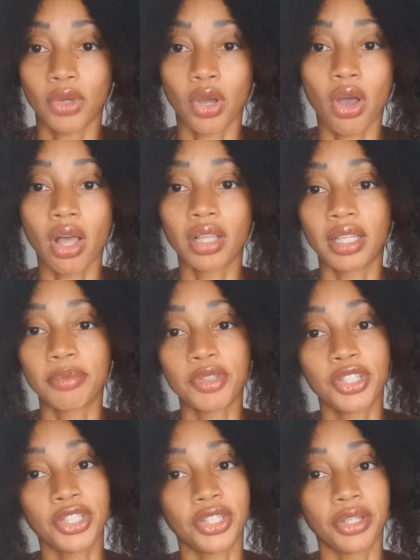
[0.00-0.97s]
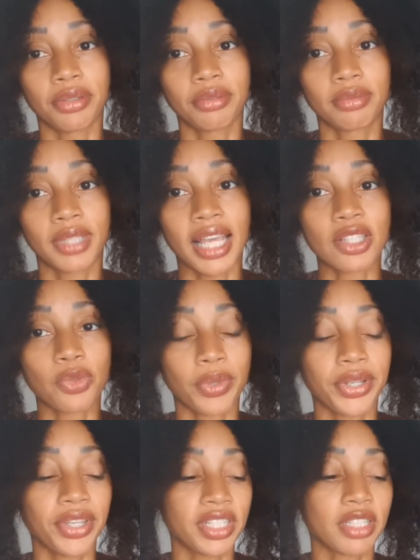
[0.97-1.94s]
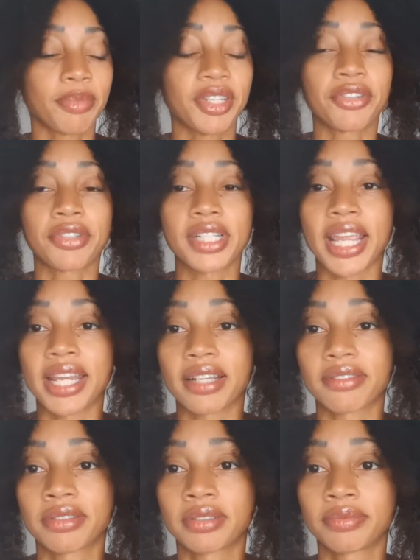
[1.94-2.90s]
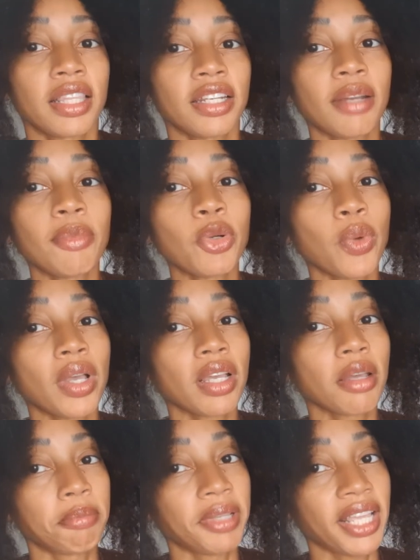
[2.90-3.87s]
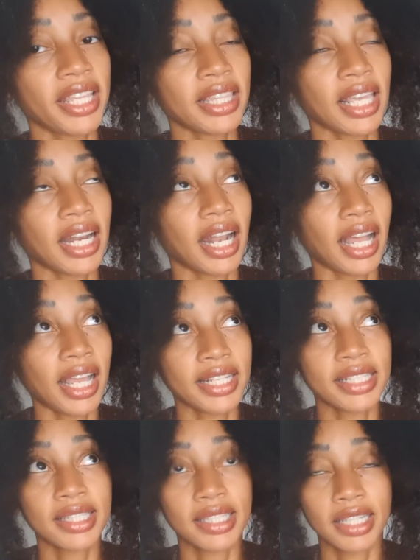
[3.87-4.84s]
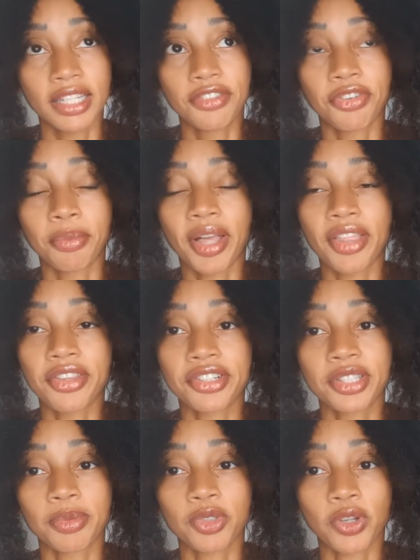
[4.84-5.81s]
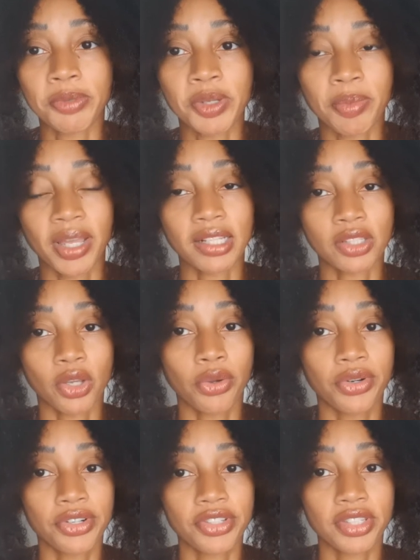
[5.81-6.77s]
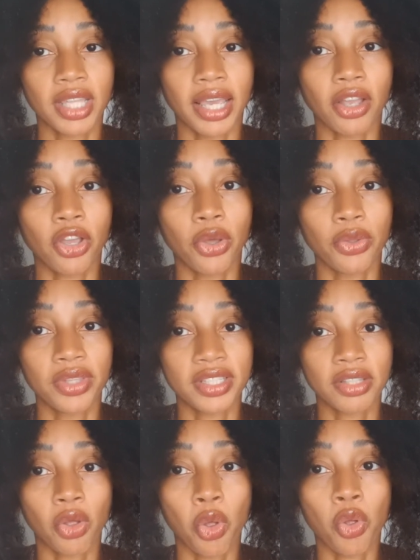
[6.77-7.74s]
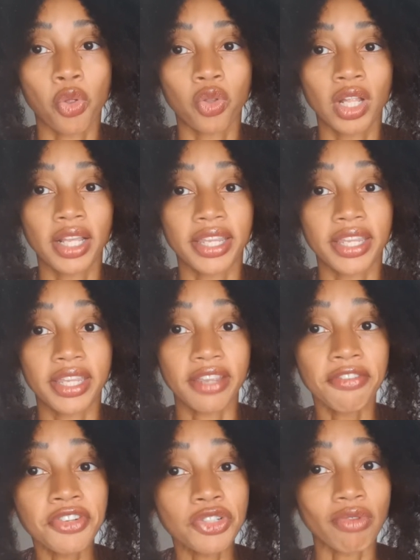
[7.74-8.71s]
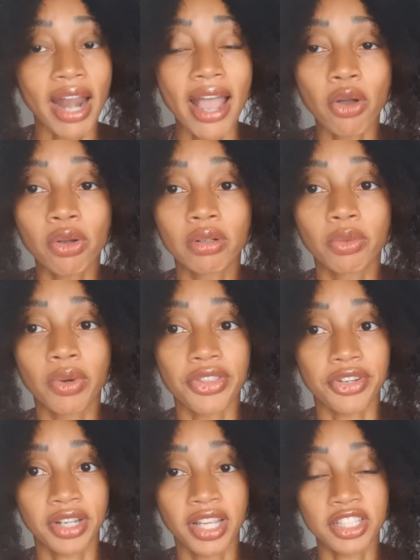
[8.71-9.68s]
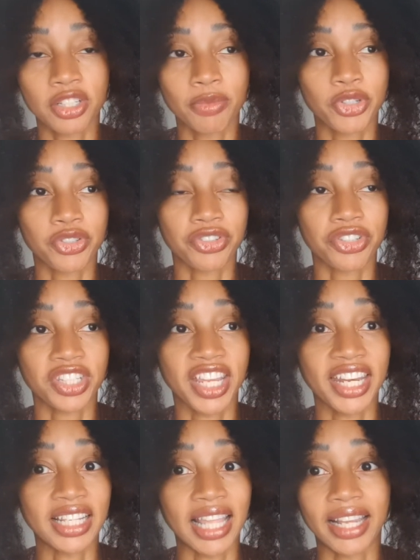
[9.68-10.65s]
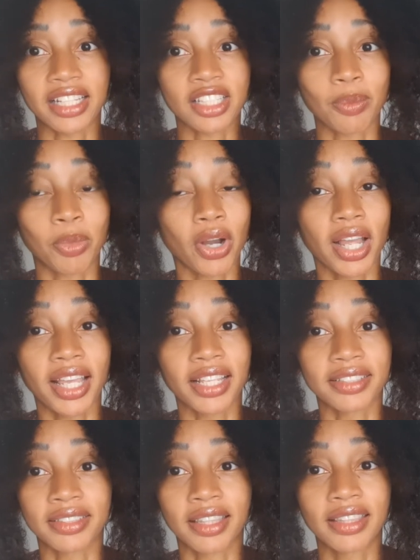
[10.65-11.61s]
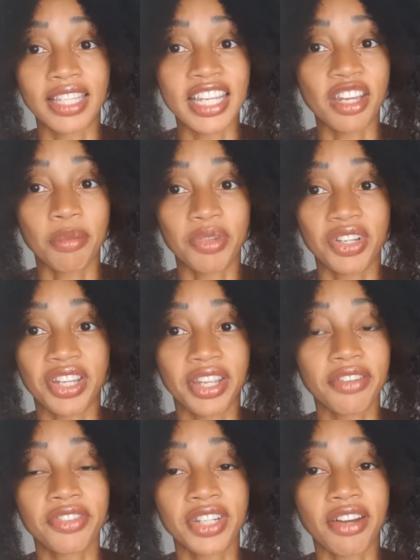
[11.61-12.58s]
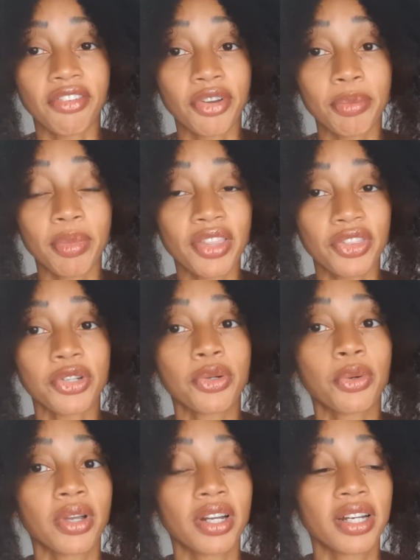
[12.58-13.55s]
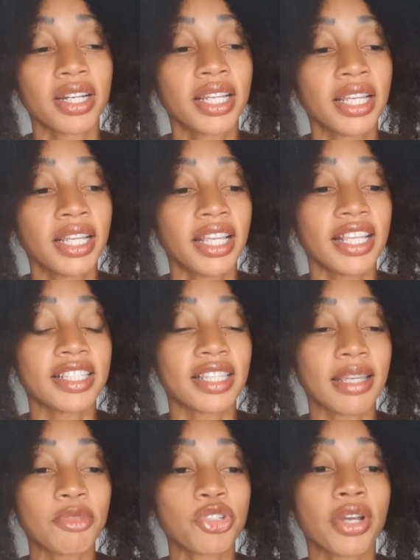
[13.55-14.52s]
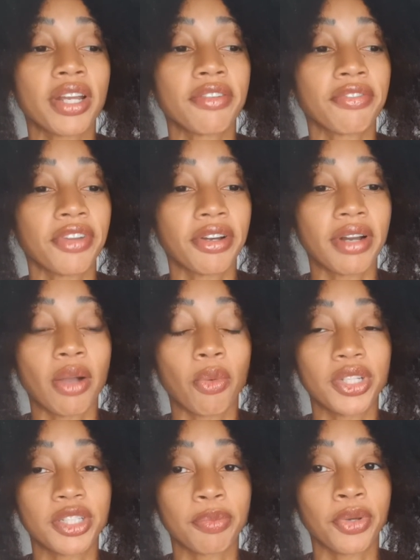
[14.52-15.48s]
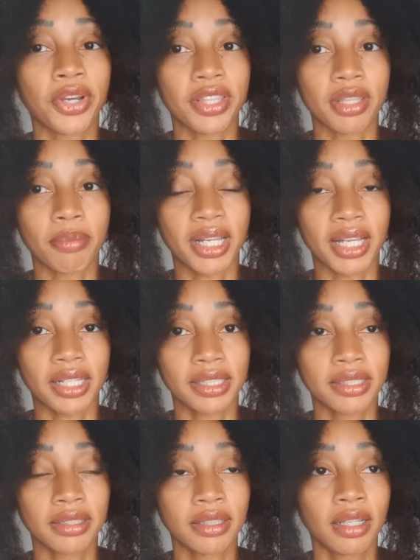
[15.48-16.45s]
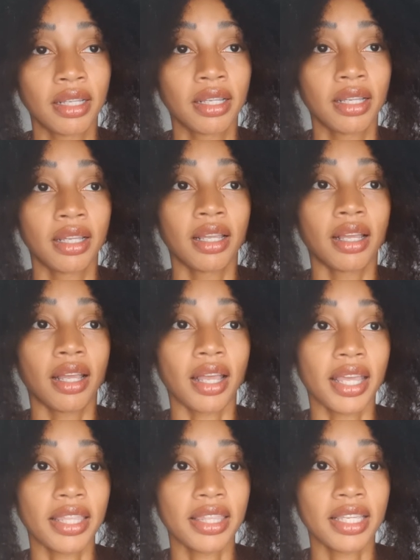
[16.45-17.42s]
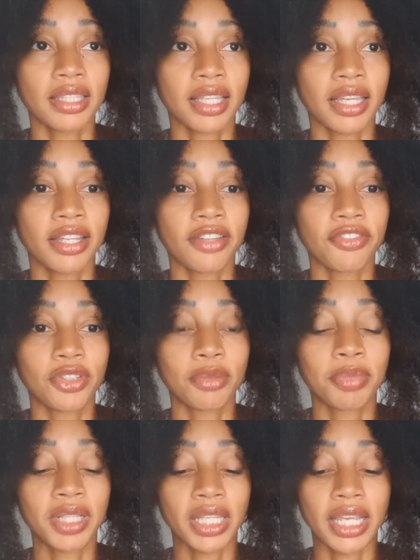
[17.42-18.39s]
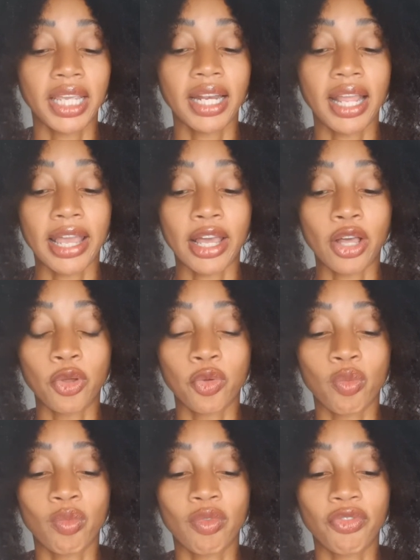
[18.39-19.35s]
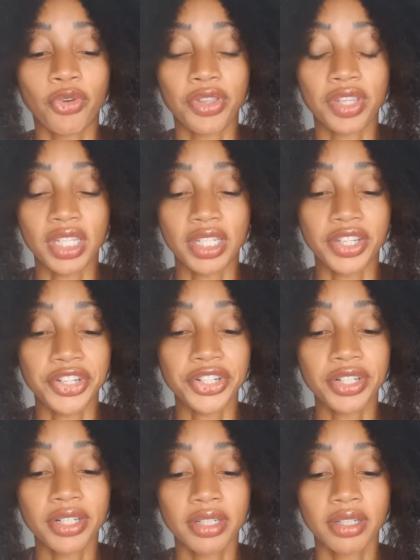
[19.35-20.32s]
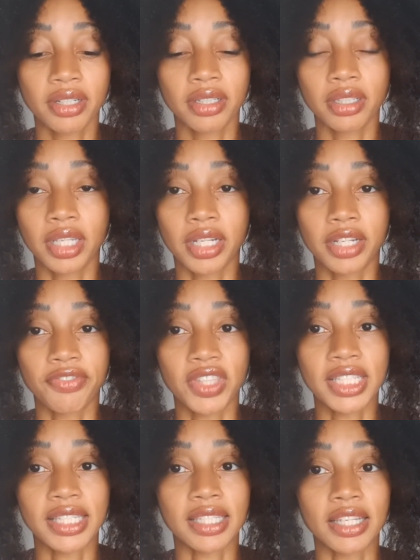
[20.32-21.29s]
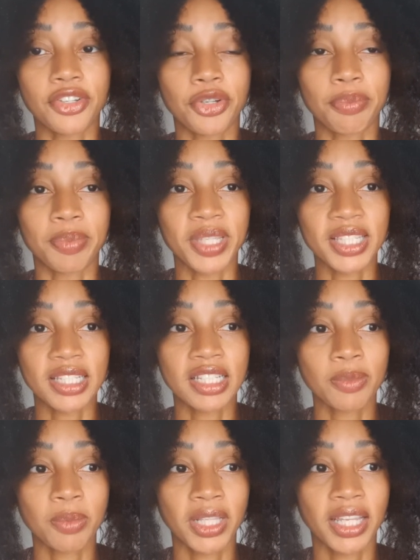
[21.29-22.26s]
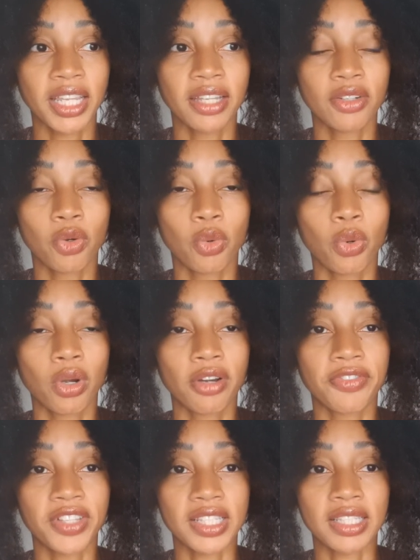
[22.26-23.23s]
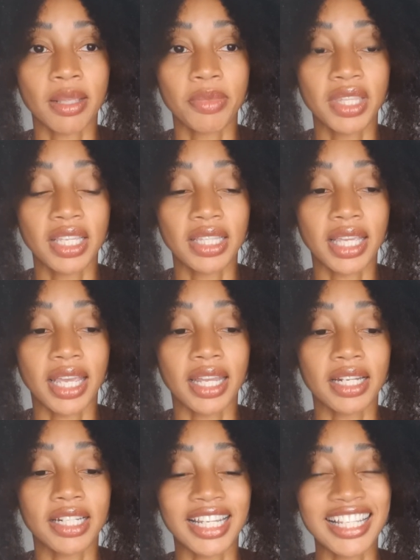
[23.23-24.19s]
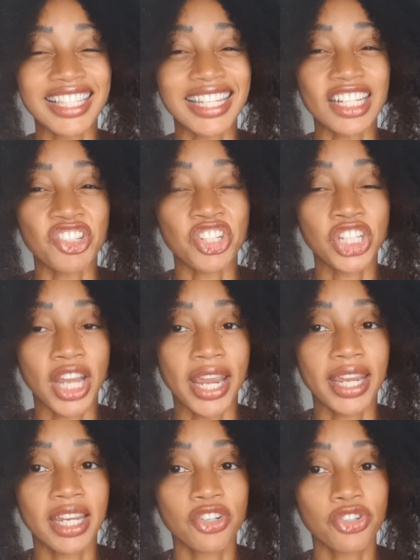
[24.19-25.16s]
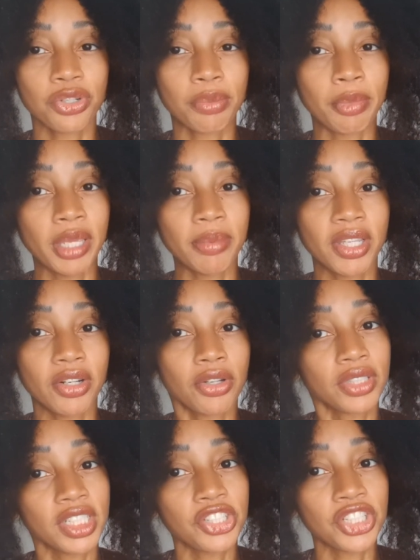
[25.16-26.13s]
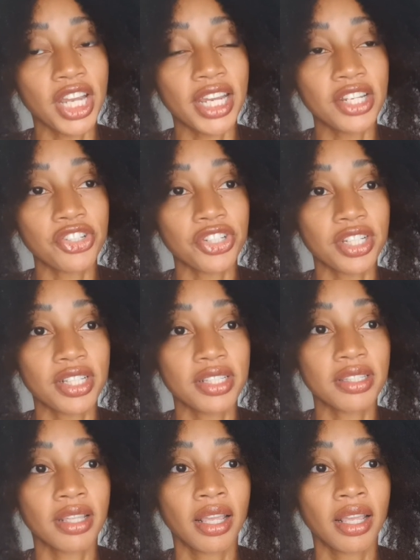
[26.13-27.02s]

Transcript: all up to you. That's where you get to be creative. The number one complaint that I see from other subscription box owners that go this whole gift route where their customers are just getting like a surprise themed gift every month or quarter is them trying to figure out what to put in the box. I think that if you plan out for the year, and if this is in your business plan, or if it's something that doesn't change, maybe it only changes